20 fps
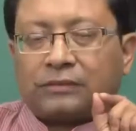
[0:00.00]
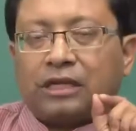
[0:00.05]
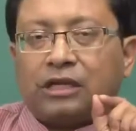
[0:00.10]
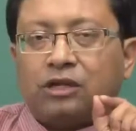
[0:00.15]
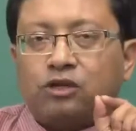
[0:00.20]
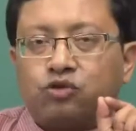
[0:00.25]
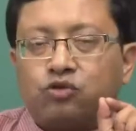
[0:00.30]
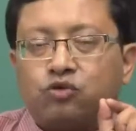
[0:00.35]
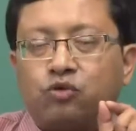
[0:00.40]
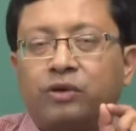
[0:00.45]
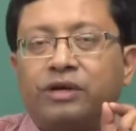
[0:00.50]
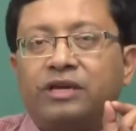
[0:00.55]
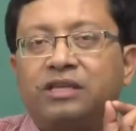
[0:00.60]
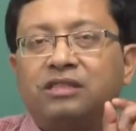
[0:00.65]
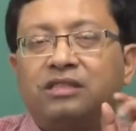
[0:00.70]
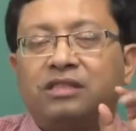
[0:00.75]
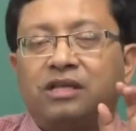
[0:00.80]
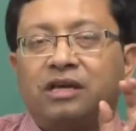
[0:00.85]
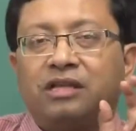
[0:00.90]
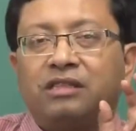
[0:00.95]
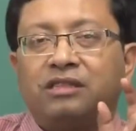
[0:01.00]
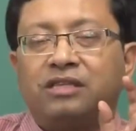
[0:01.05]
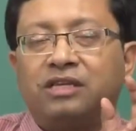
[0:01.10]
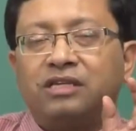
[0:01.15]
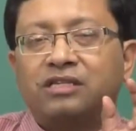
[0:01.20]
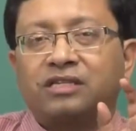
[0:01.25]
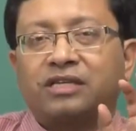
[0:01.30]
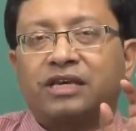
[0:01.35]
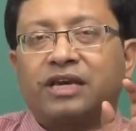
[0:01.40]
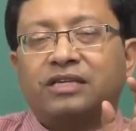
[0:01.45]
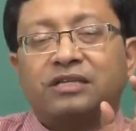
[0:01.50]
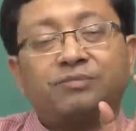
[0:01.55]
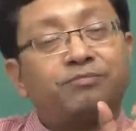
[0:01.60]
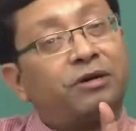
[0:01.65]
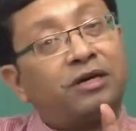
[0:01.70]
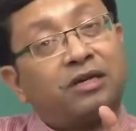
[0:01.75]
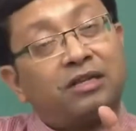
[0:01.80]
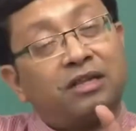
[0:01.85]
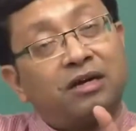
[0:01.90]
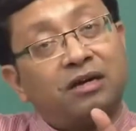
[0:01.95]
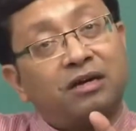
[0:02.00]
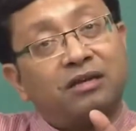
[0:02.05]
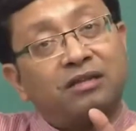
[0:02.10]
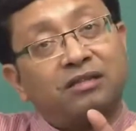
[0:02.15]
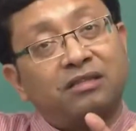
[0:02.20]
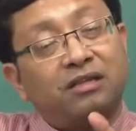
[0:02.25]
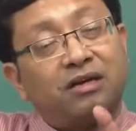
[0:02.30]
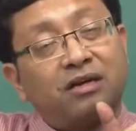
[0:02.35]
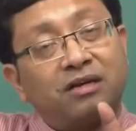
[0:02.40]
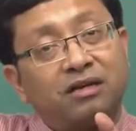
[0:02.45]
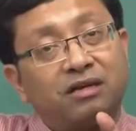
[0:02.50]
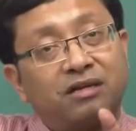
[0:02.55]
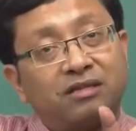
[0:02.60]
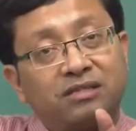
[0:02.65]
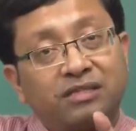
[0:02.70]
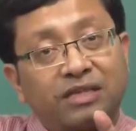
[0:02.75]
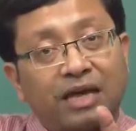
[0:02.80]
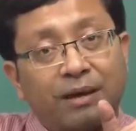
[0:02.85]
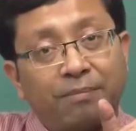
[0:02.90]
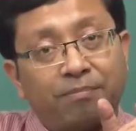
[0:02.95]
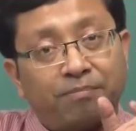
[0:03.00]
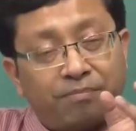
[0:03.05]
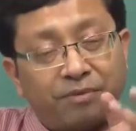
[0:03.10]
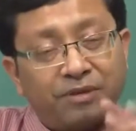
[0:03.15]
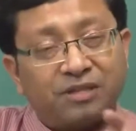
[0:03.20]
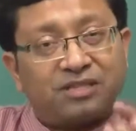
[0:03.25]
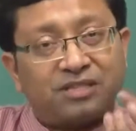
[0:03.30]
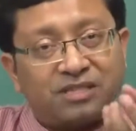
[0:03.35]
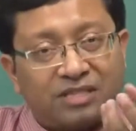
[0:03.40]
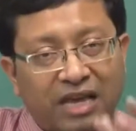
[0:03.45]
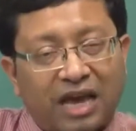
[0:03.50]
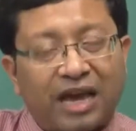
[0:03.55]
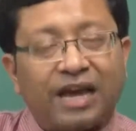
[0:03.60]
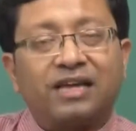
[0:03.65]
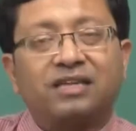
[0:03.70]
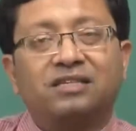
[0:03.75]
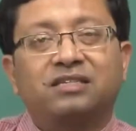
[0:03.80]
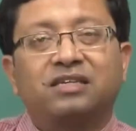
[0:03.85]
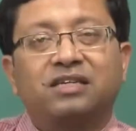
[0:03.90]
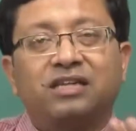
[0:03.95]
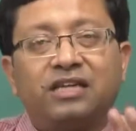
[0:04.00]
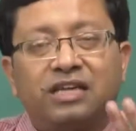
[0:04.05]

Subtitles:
So, in this case, but the sample size in